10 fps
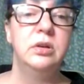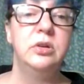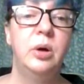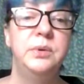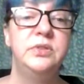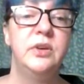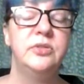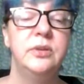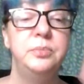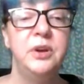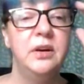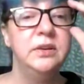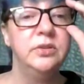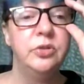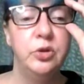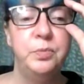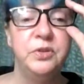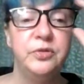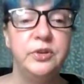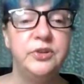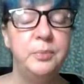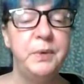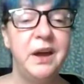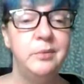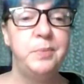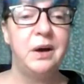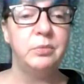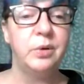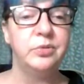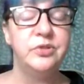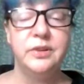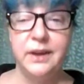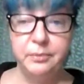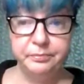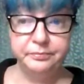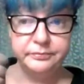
Naomi says Lipton onion soup is for dip and pot roast. Yep,